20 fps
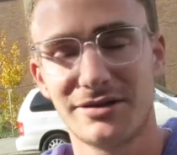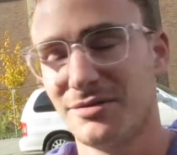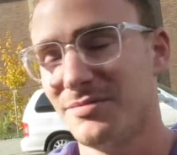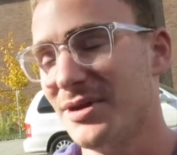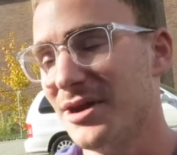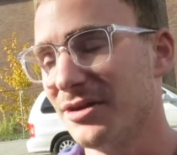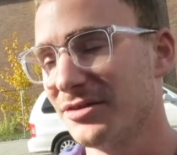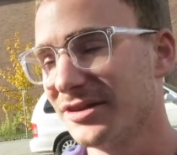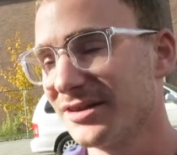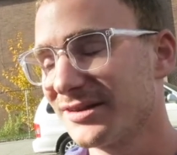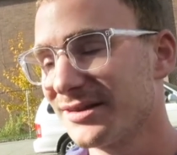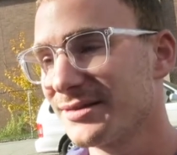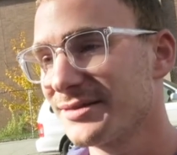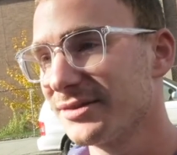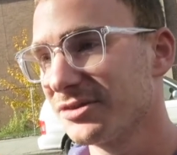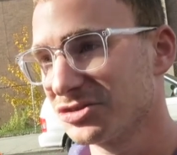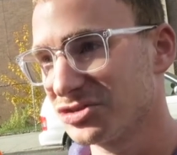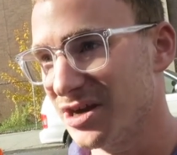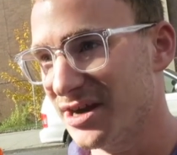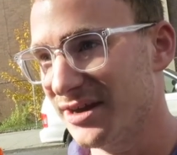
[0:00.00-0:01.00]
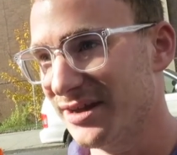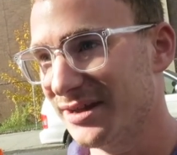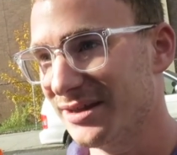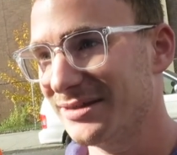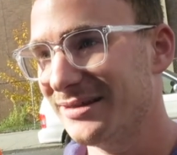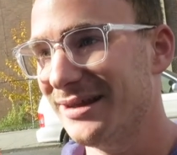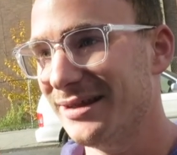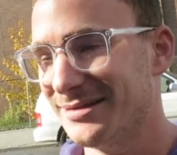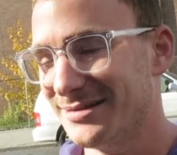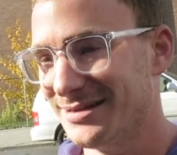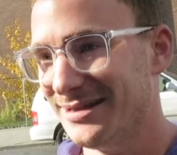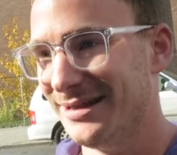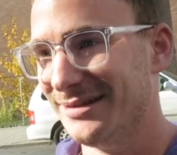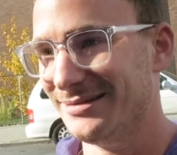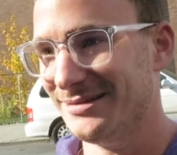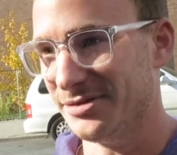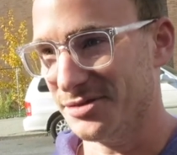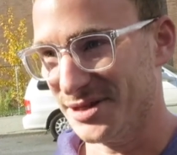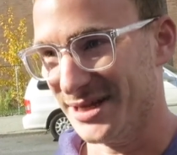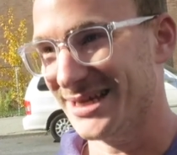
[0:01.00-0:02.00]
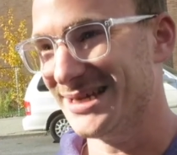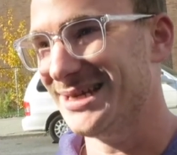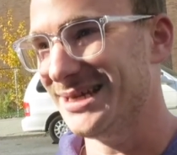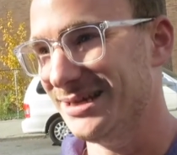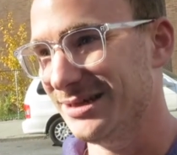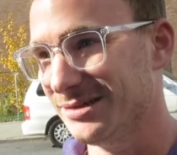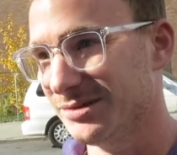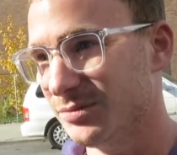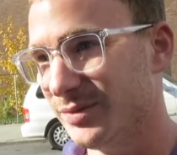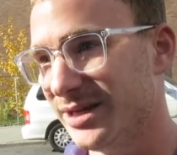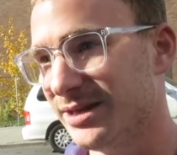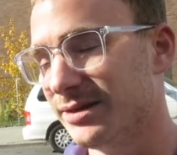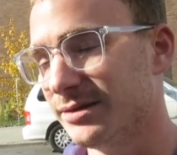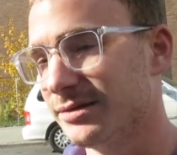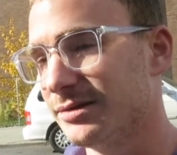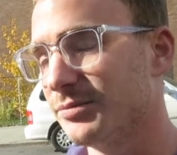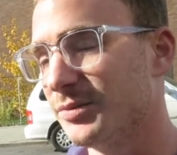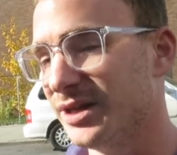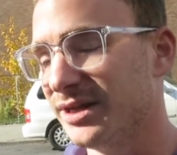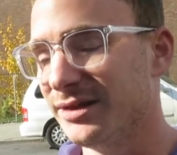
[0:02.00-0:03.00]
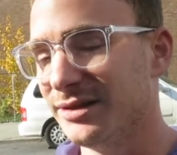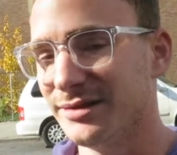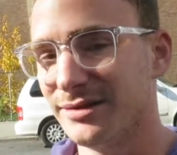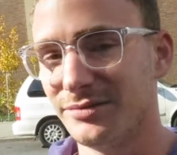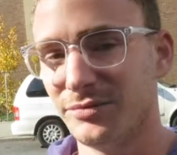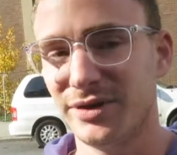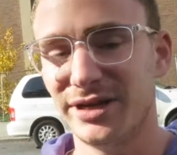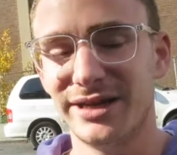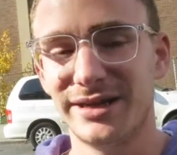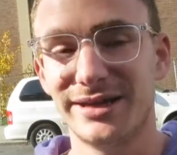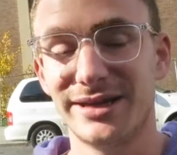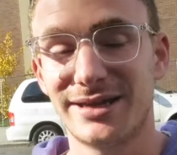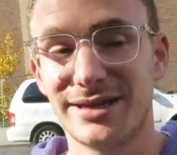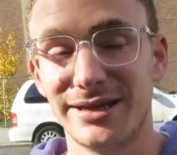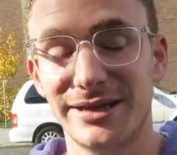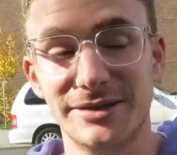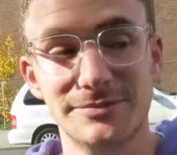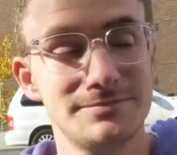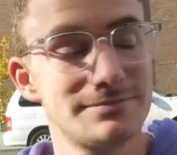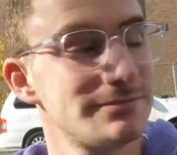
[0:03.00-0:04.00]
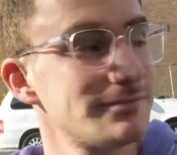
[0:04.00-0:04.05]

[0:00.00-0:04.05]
apparently she's still trying to, it, it, there's a key, we need, we need, okay. we need a key.